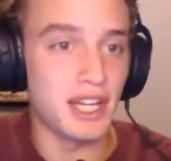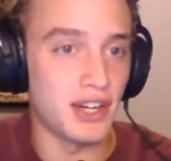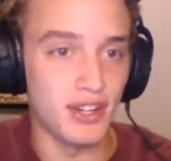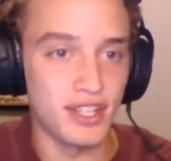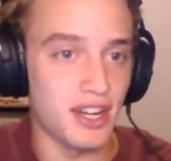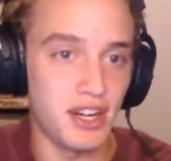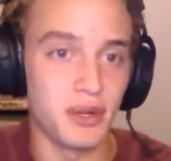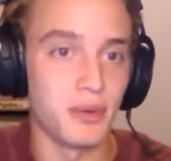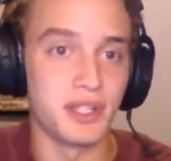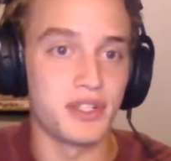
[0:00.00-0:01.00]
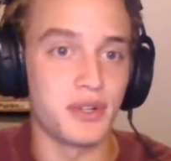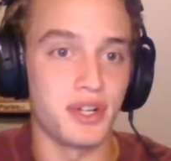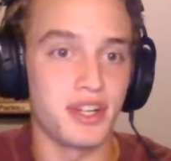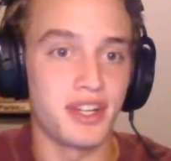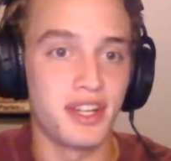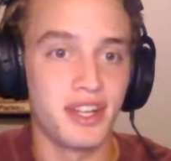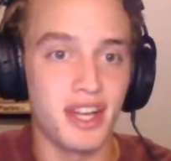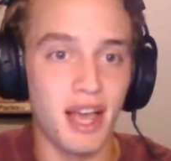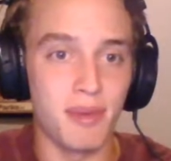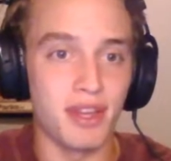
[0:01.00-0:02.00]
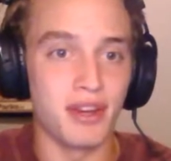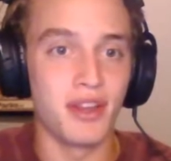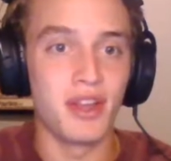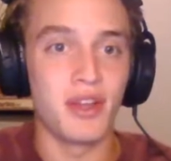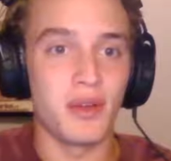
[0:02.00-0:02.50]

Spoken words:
in our entire win streak. I mean,